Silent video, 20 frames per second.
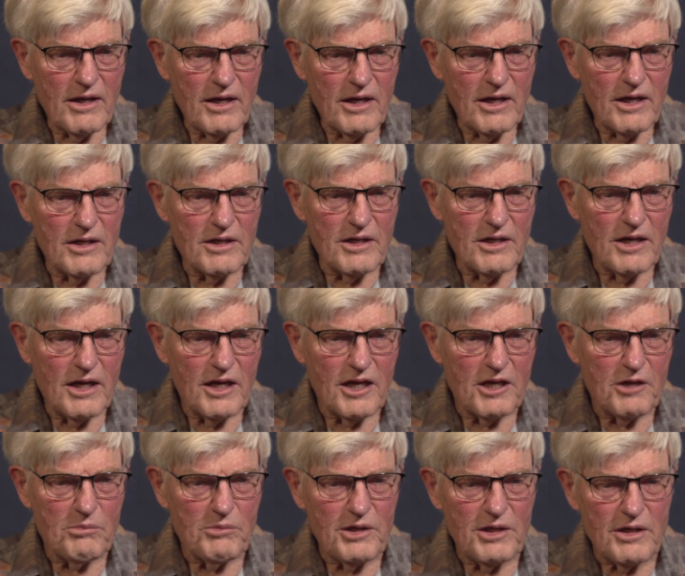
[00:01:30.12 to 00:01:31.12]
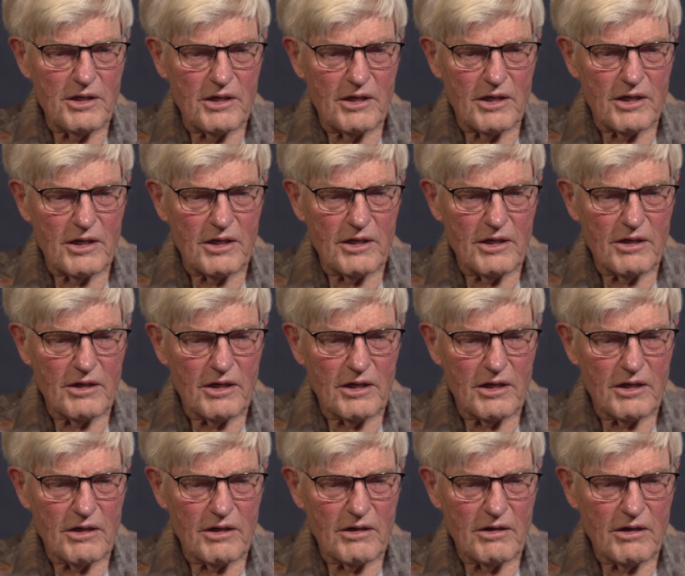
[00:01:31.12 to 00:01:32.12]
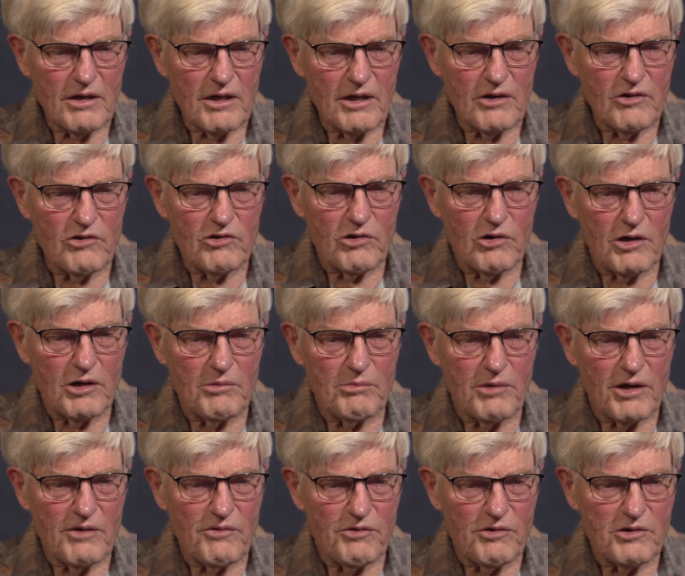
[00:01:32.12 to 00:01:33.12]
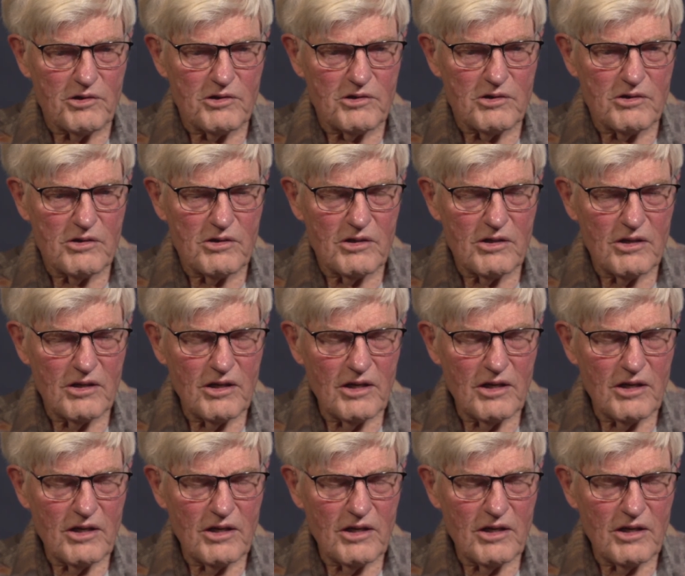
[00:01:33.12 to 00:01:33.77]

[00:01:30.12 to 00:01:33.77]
and they hired me, and I enjoyed my first